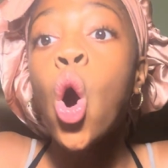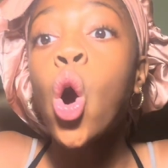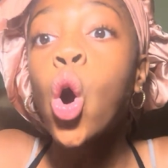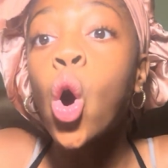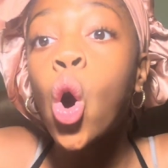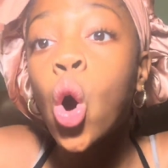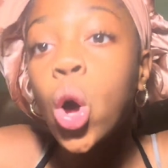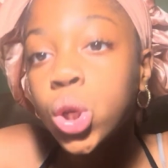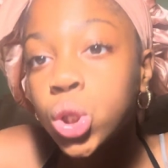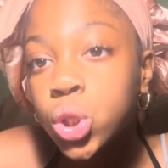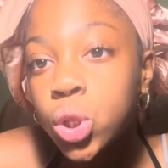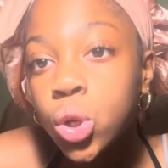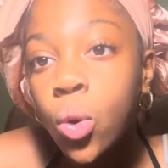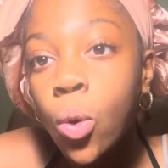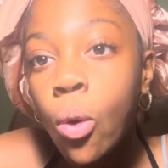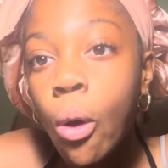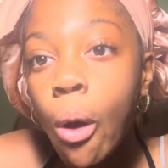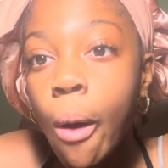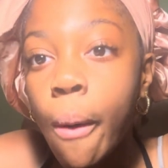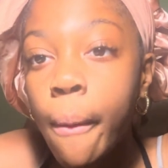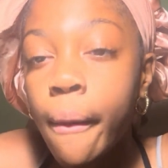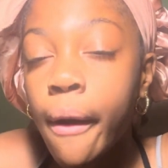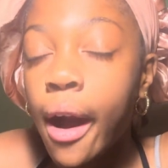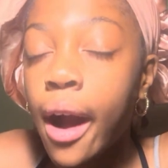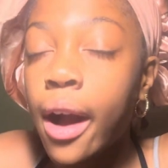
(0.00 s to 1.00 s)
Also,
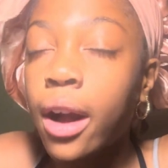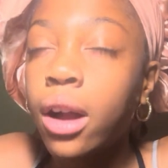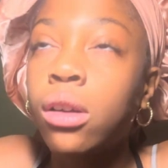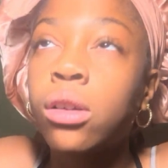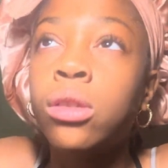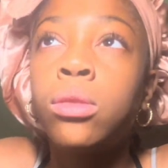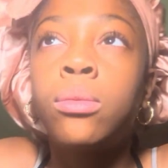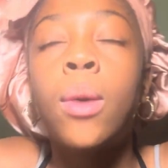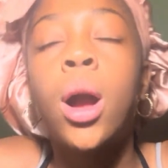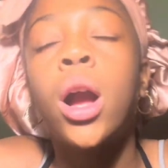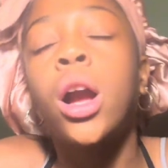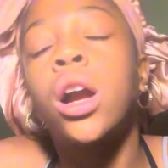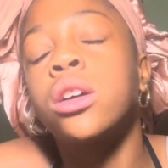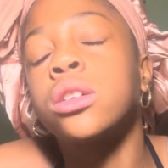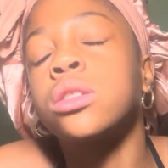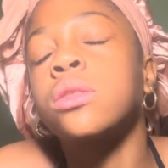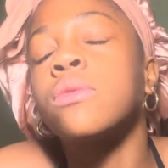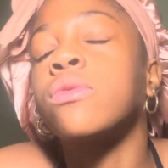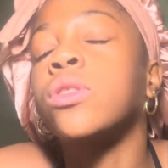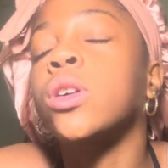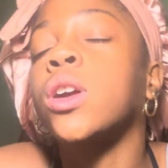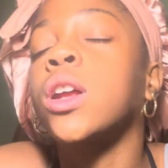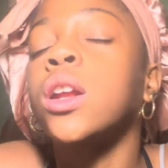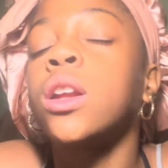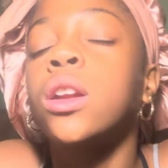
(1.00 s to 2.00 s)
oh my gosh, I'm
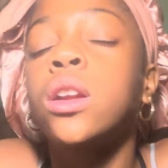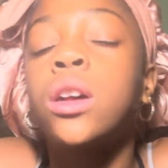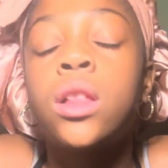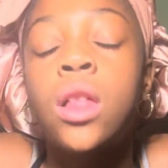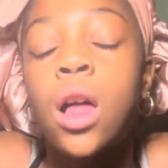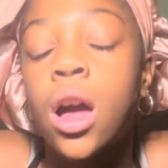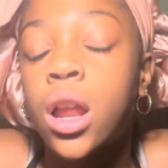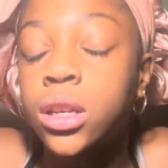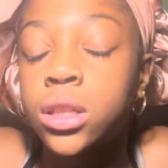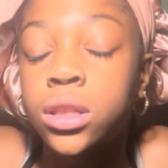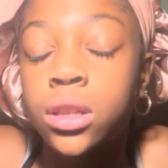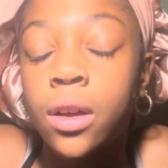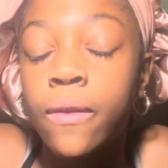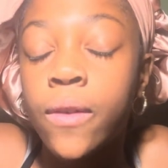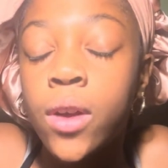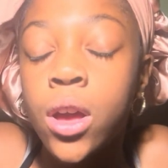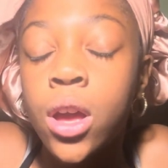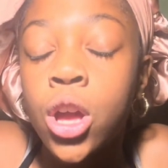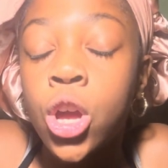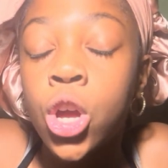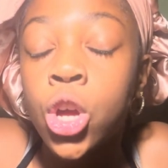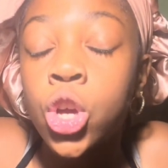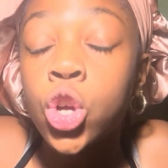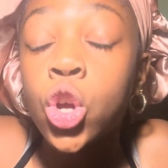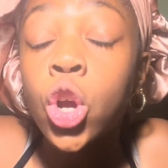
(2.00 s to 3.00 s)
forgetting a lot of stuff.
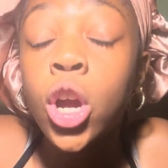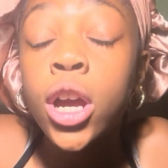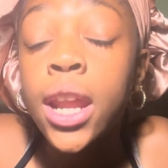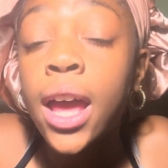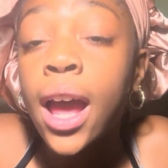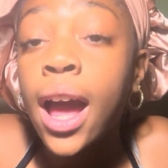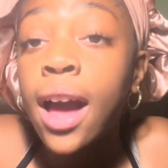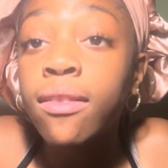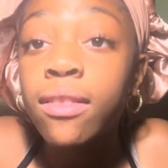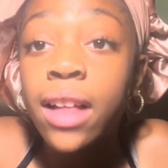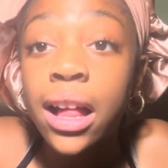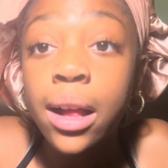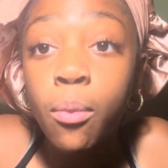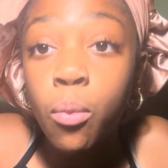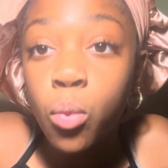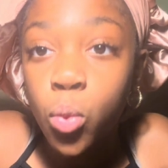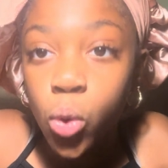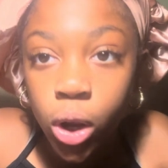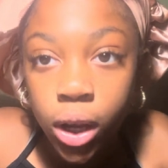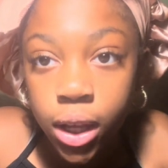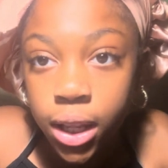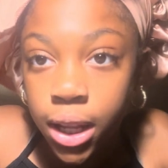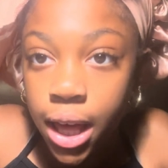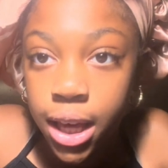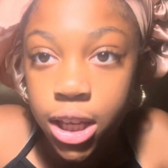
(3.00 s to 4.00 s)
You're gonna have like more
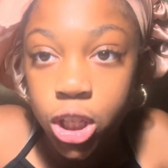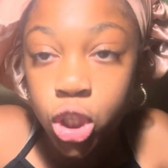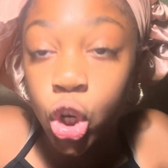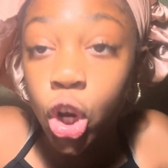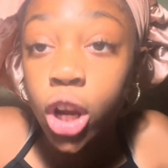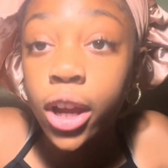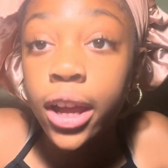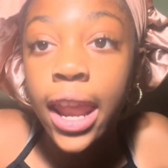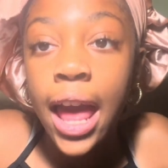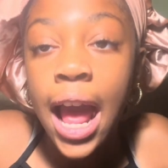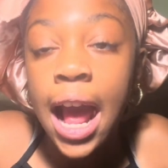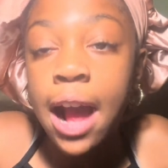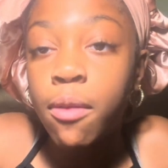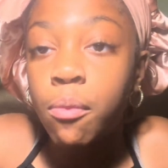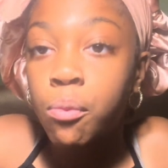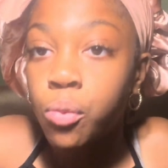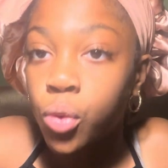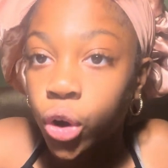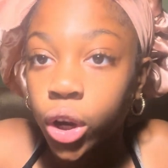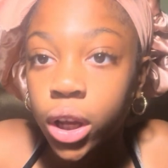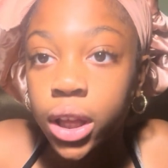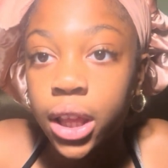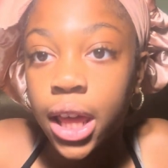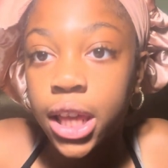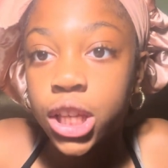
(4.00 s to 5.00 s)
class. You're gonna have
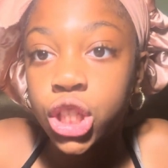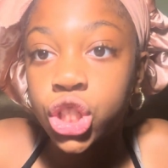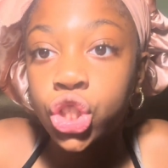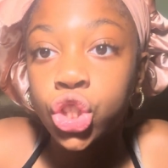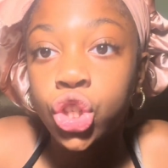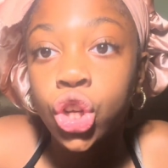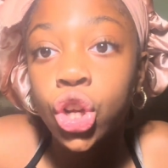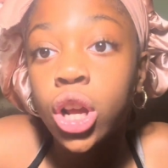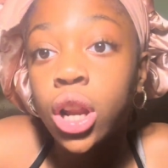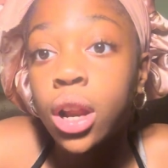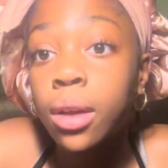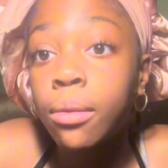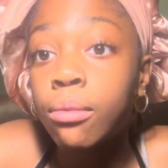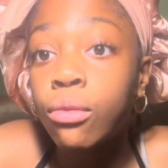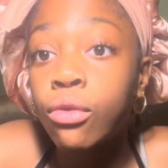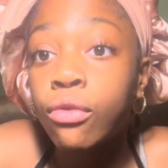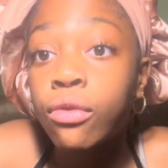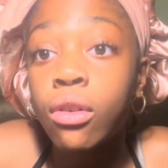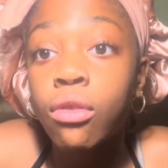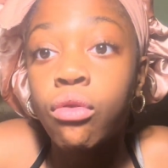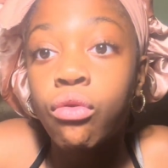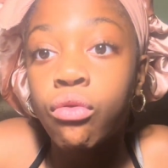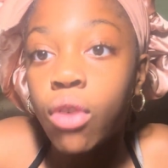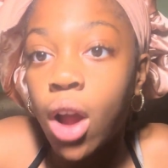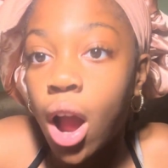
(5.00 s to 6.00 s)
more classes. You're gonna move
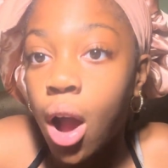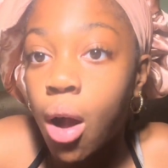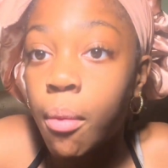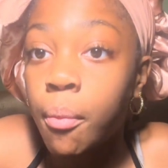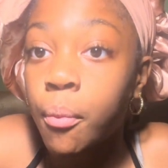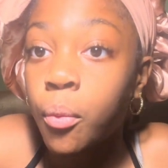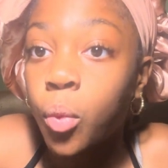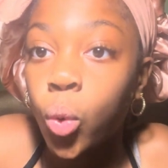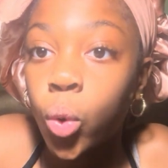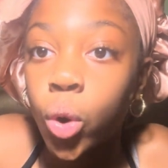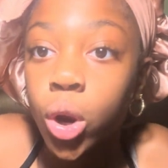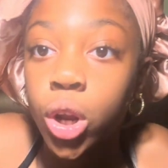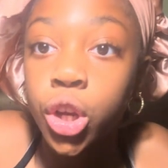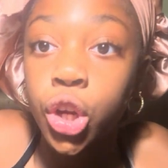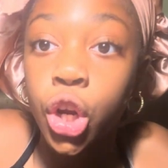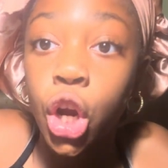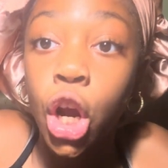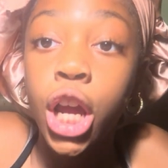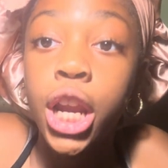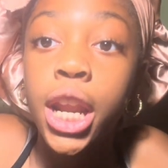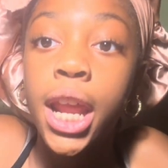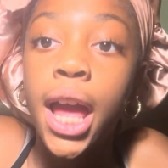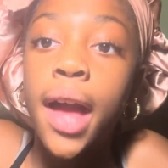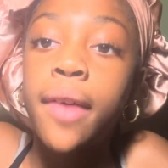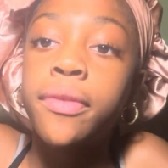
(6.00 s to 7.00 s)
around more. You're
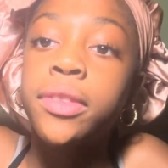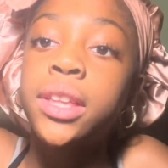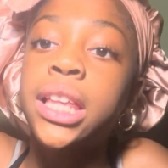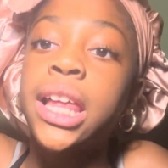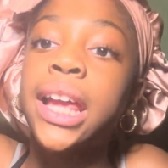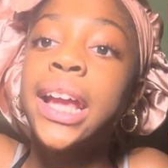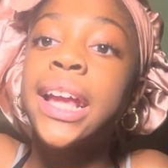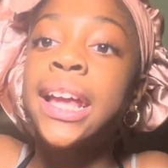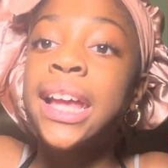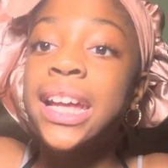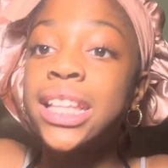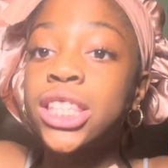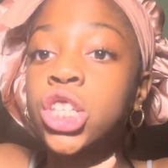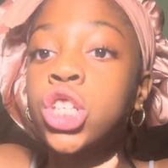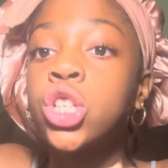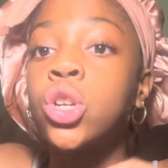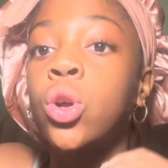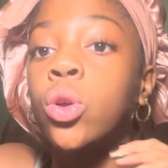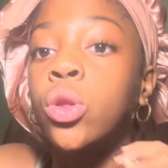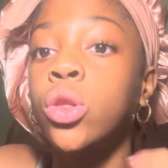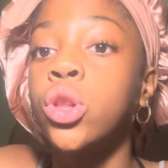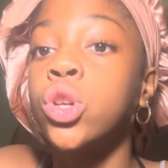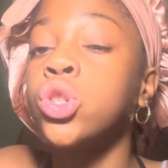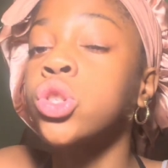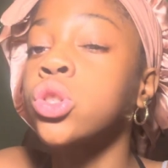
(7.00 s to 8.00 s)
gonna have to like get to know
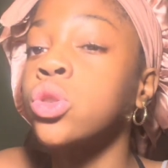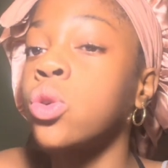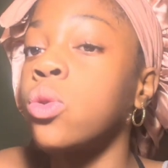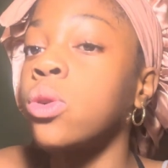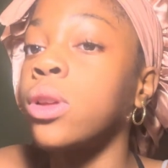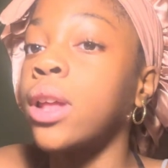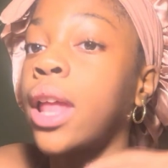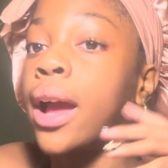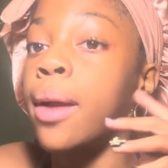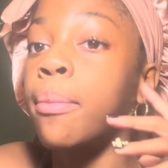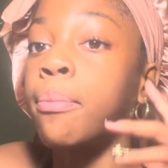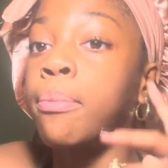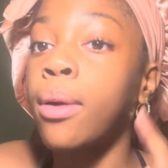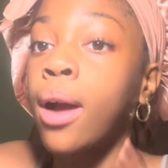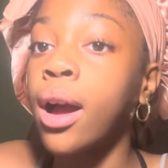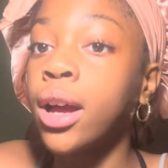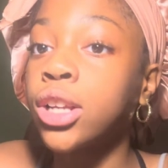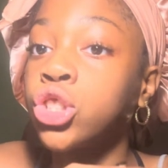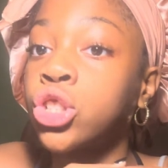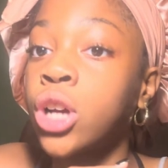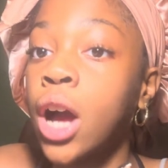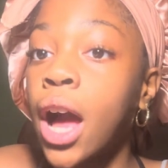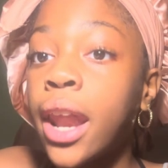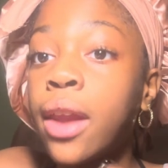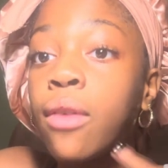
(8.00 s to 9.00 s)
the school. Like
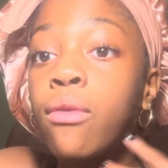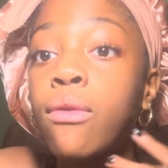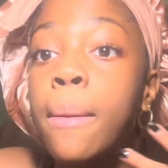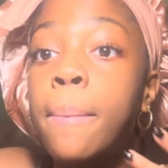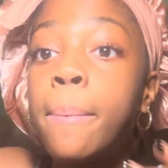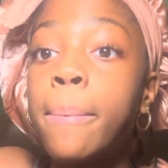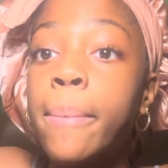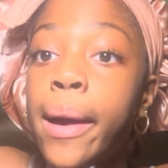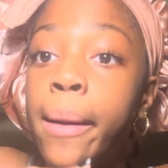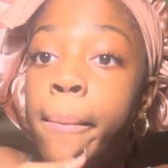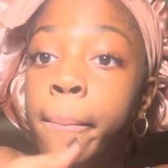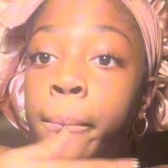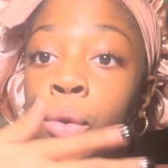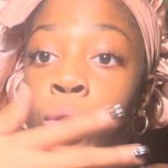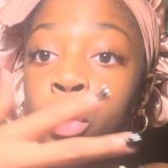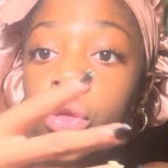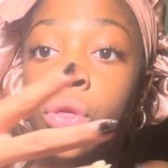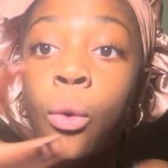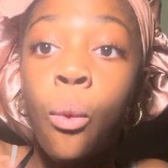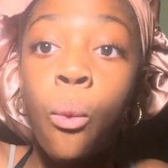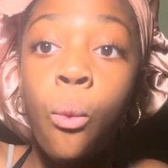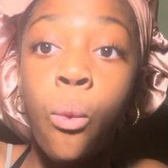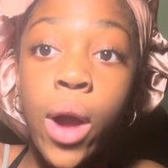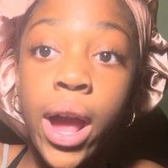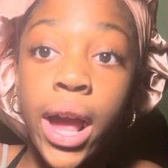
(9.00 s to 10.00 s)
try to remember the
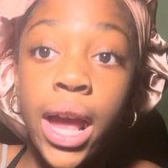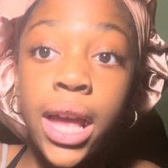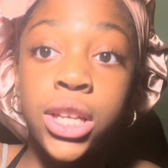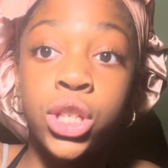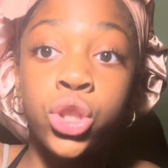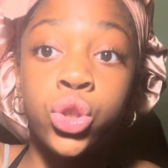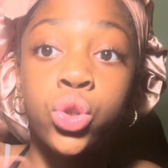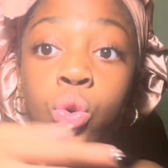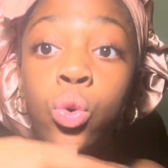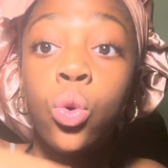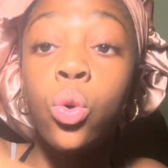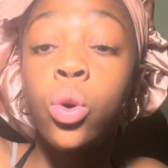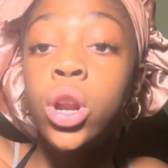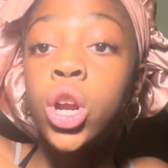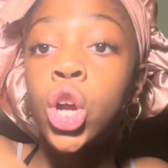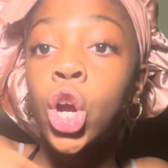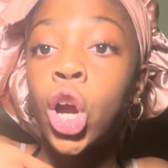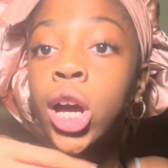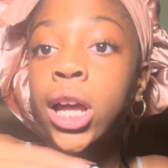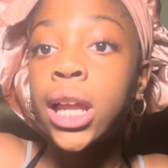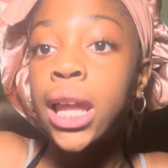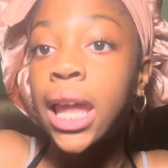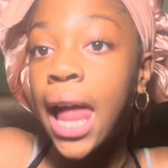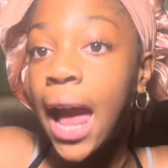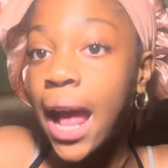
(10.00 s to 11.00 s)
ways you go to your
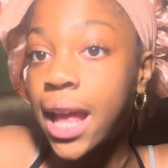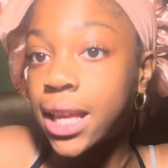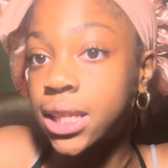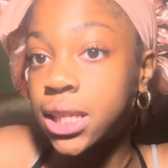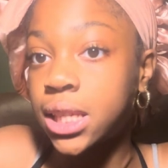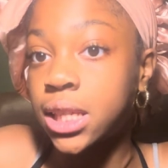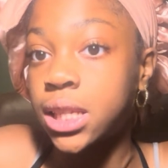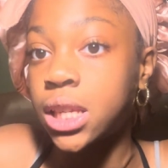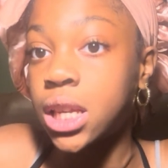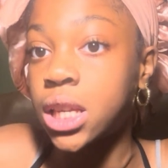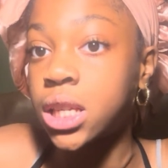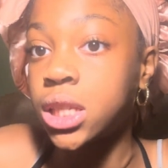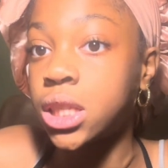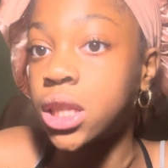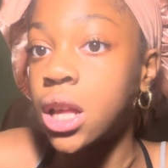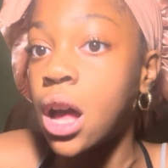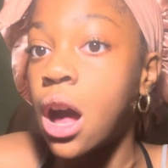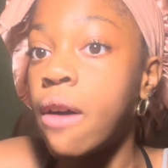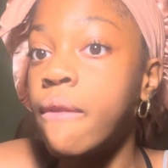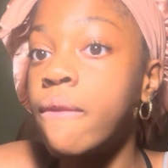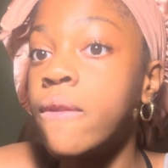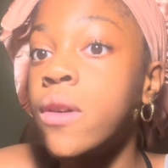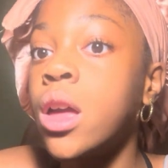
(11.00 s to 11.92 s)
classes and stuff.